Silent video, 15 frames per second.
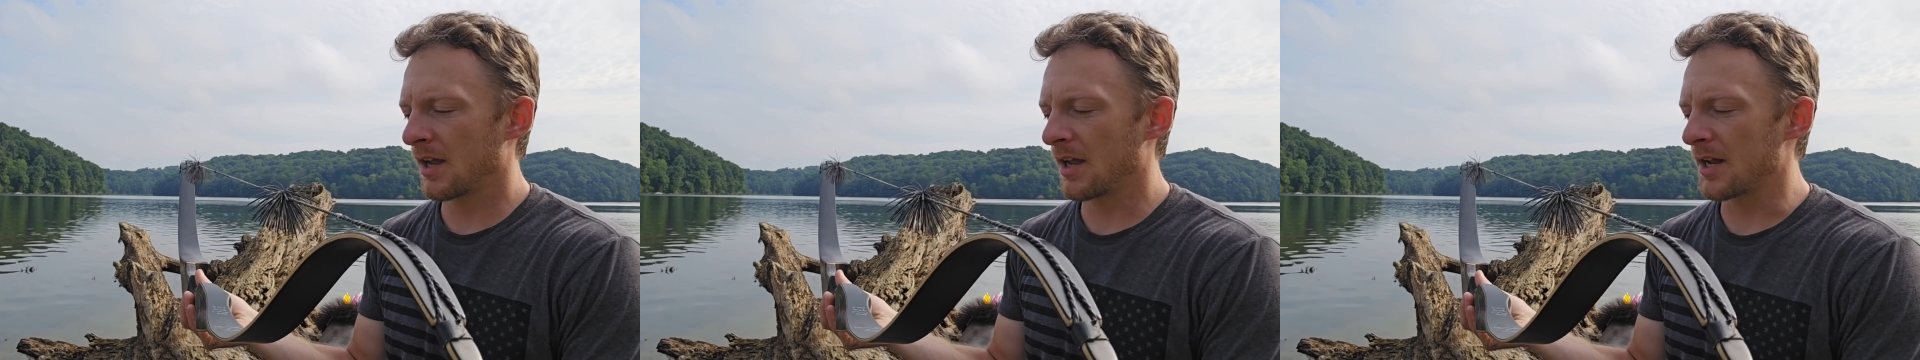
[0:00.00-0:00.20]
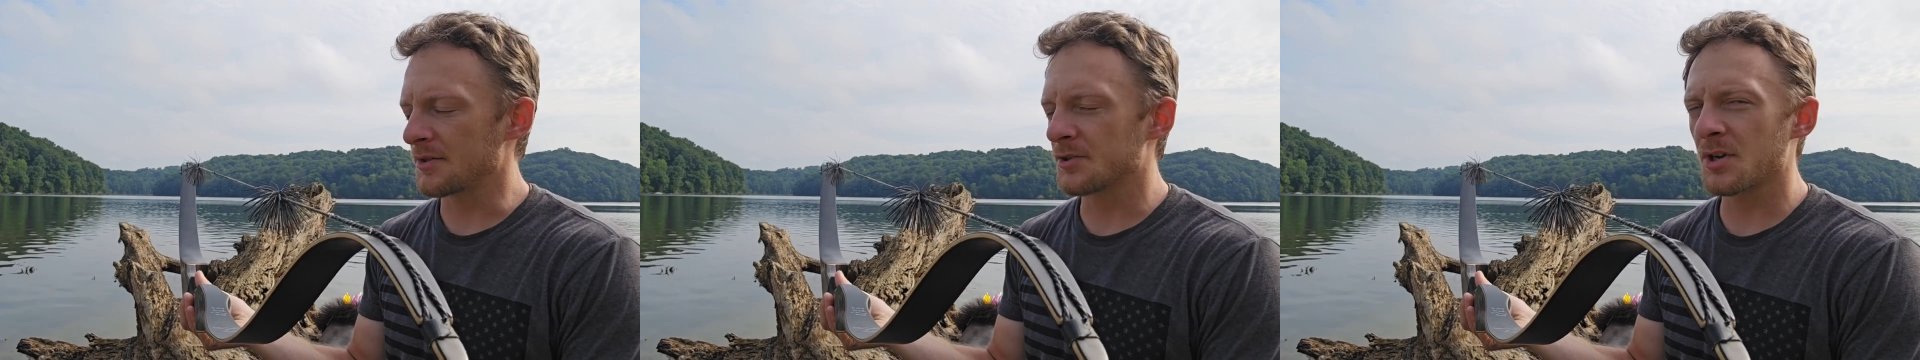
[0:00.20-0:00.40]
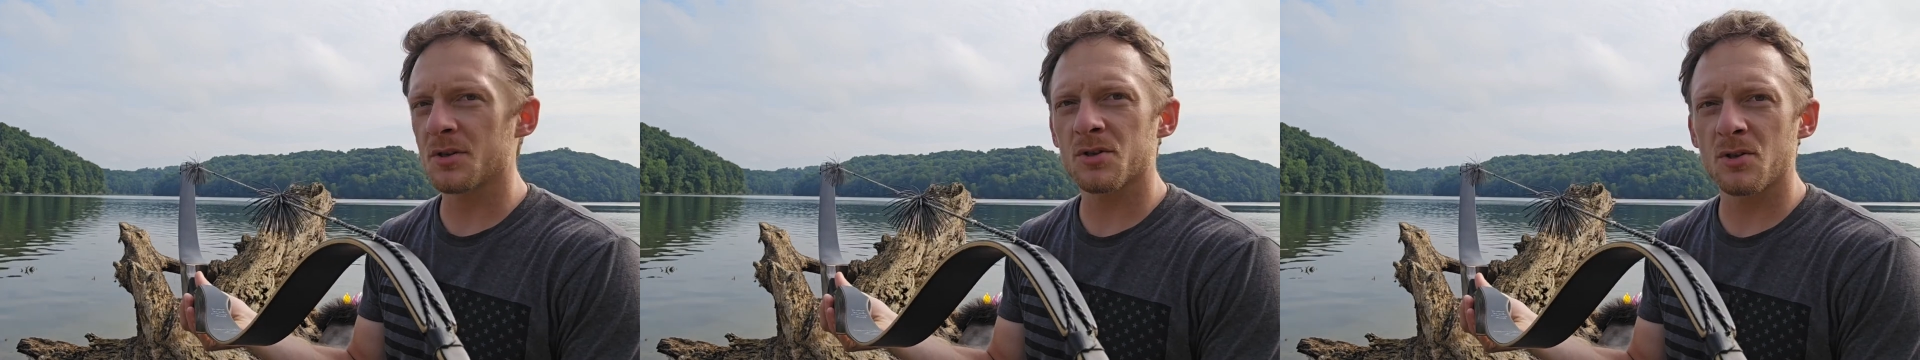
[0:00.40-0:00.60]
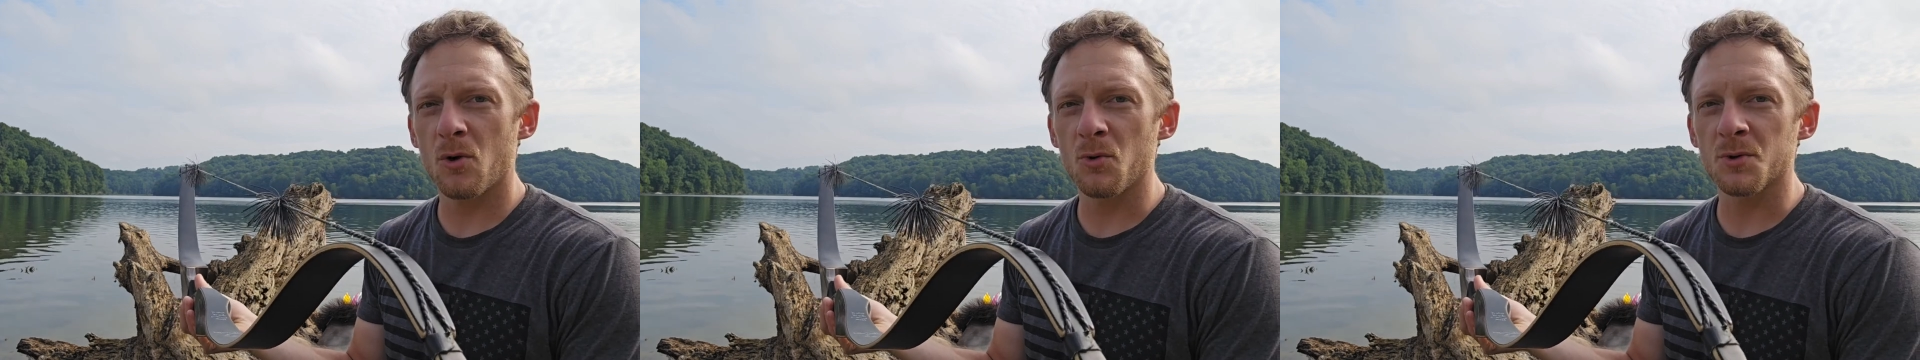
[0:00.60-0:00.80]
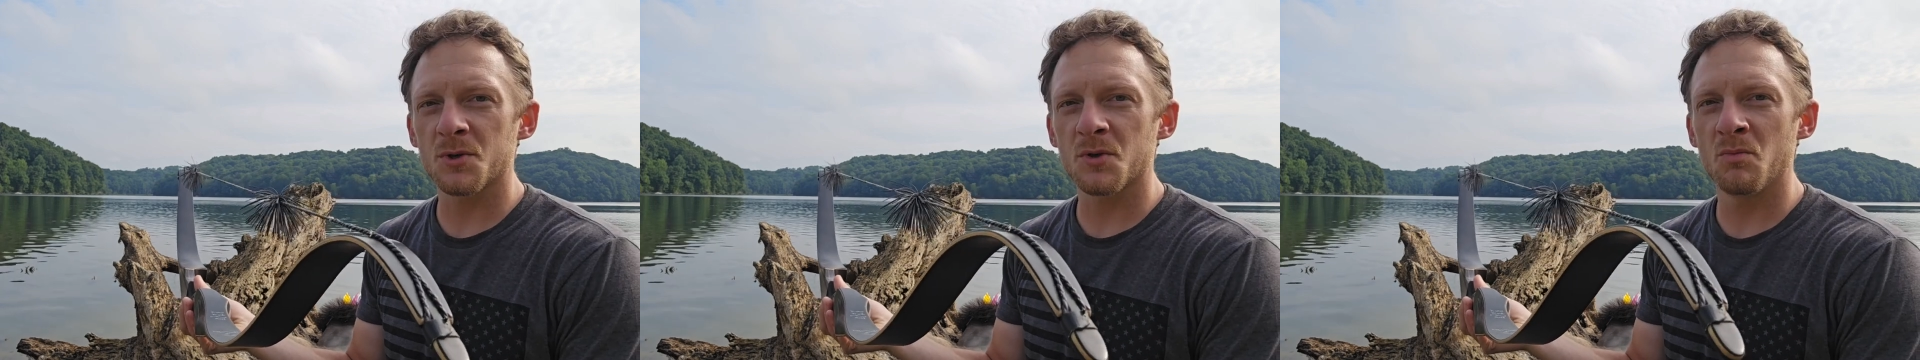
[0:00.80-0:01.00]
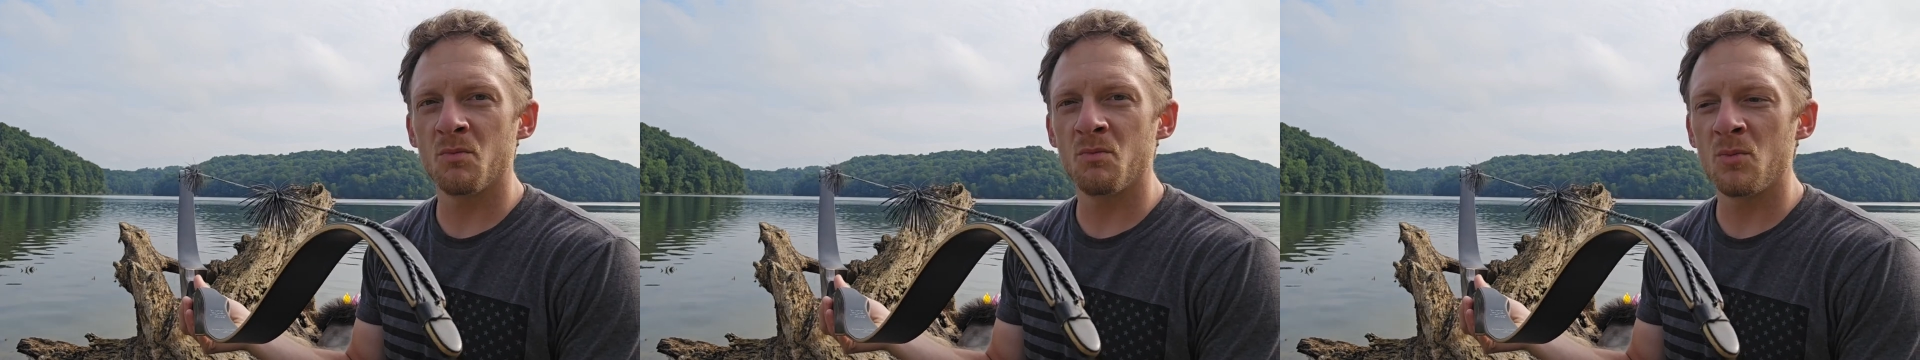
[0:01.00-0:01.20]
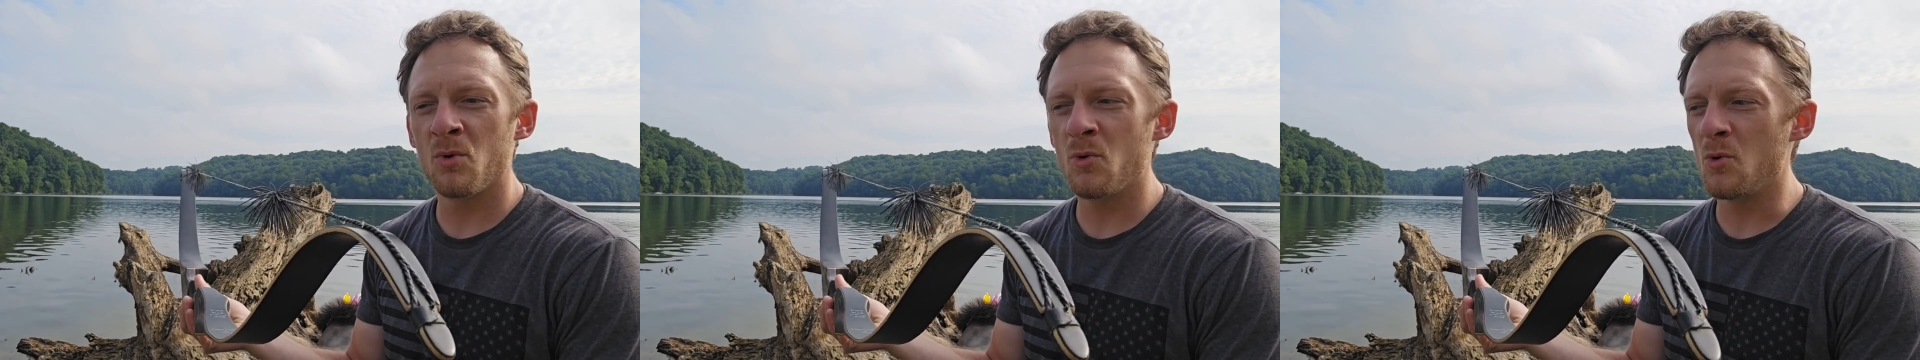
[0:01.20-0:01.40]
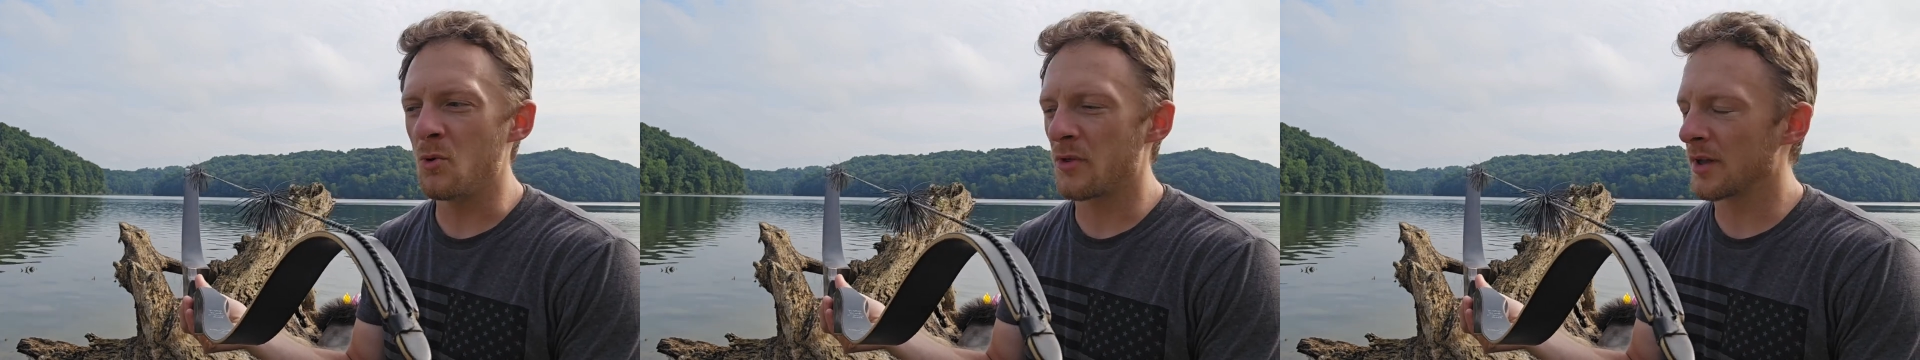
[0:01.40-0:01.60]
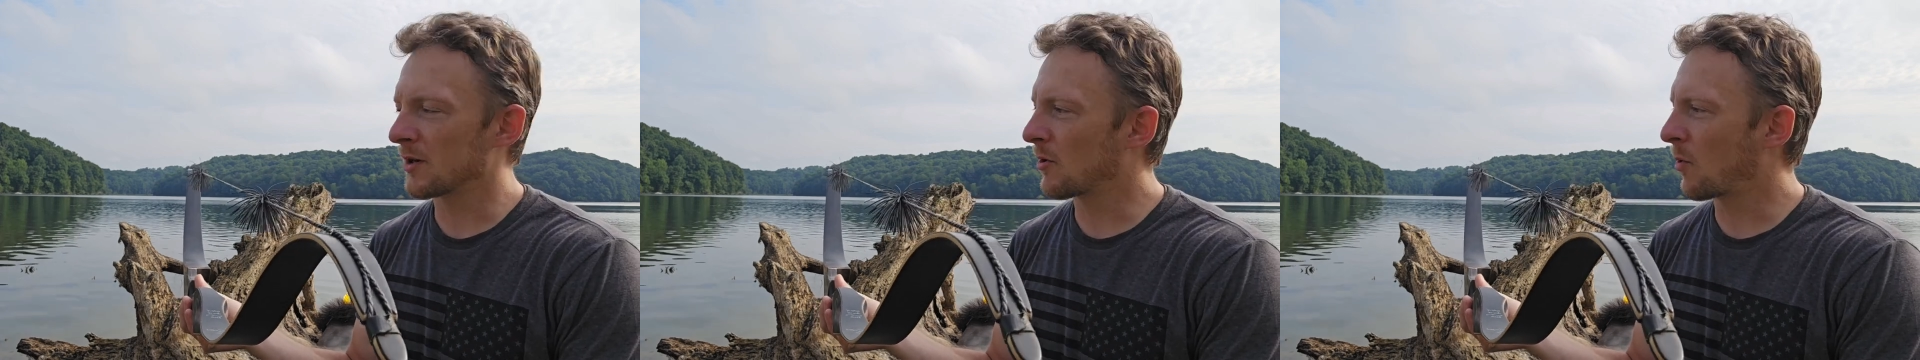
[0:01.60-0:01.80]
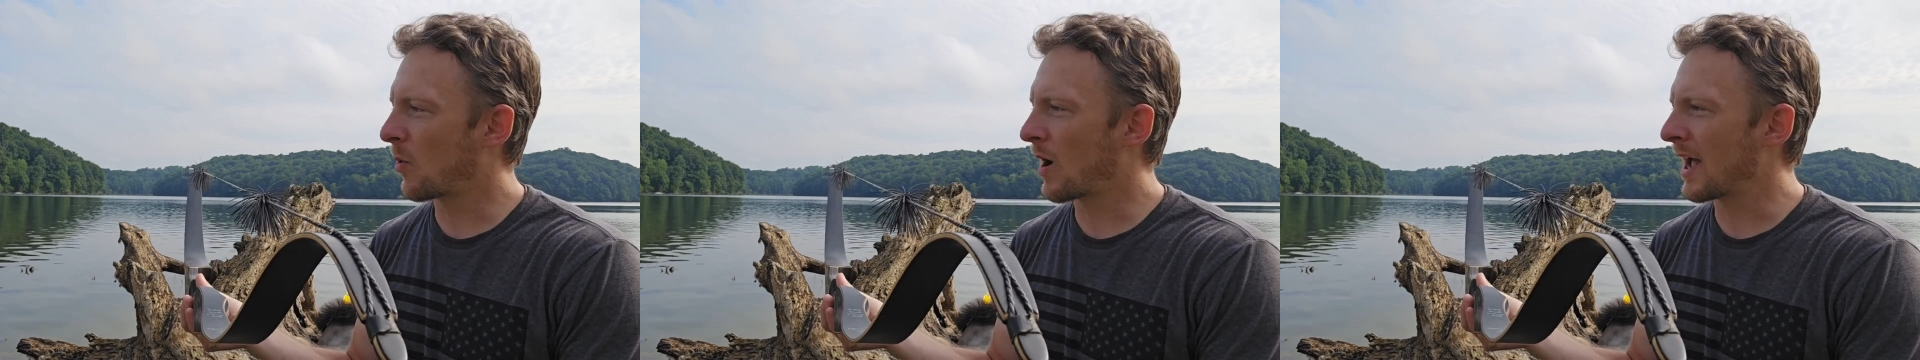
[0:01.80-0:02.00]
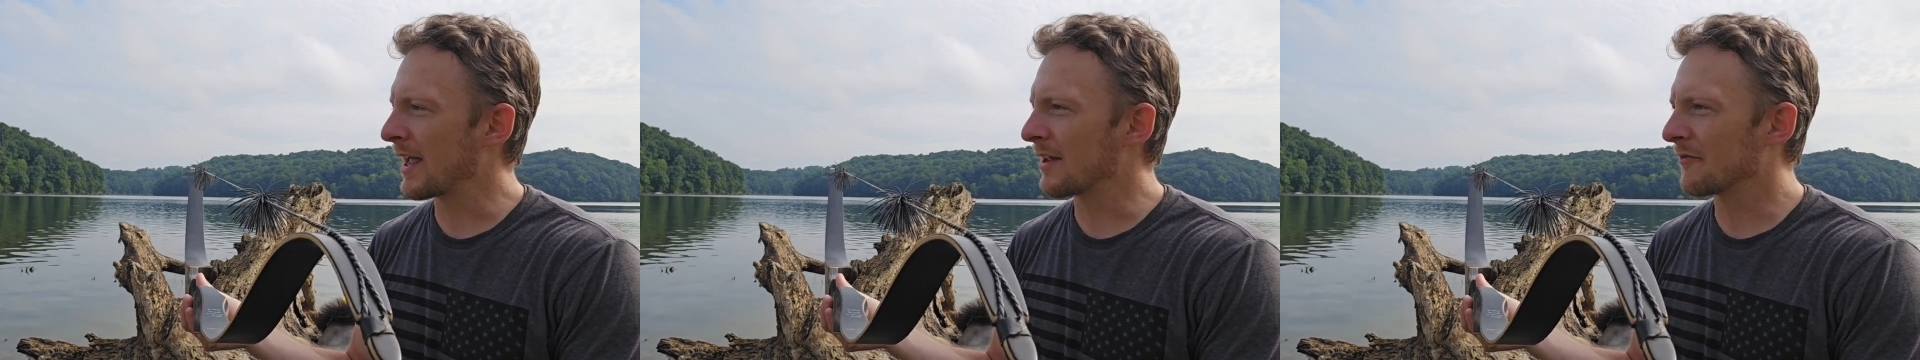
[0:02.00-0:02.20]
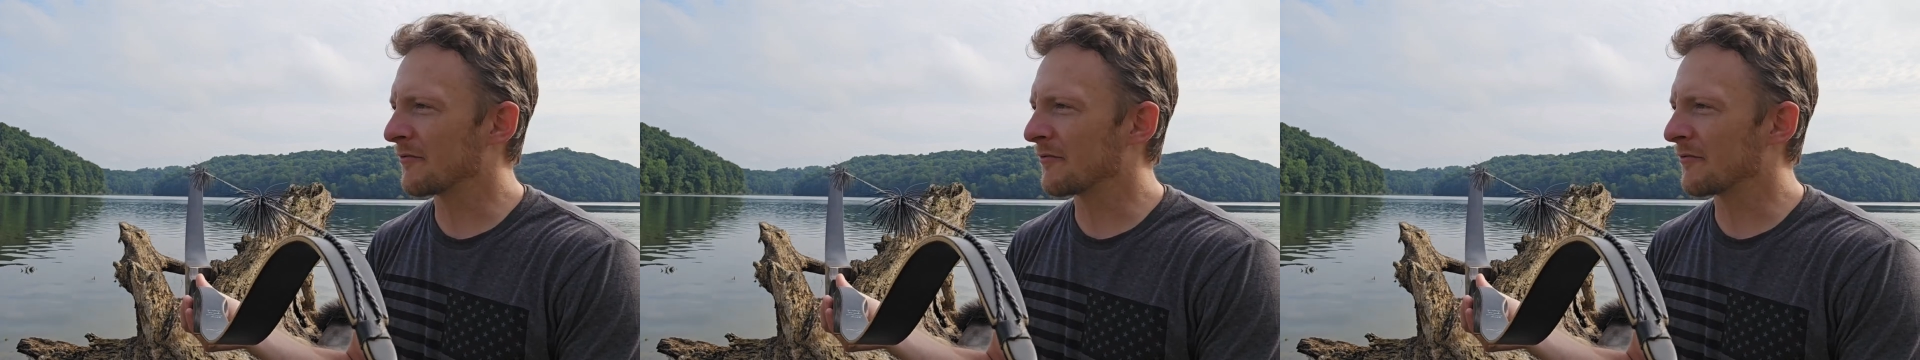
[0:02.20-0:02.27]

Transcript: It's just so smooth and quiet.